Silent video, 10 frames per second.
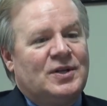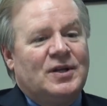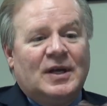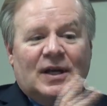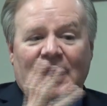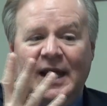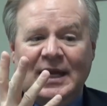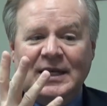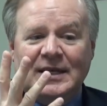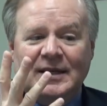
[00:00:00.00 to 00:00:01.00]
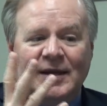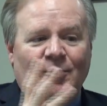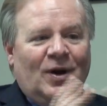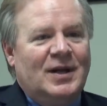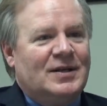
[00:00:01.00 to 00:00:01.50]
And
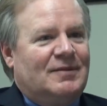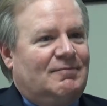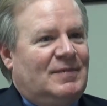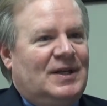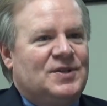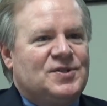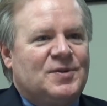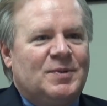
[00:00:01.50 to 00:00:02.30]
they want kids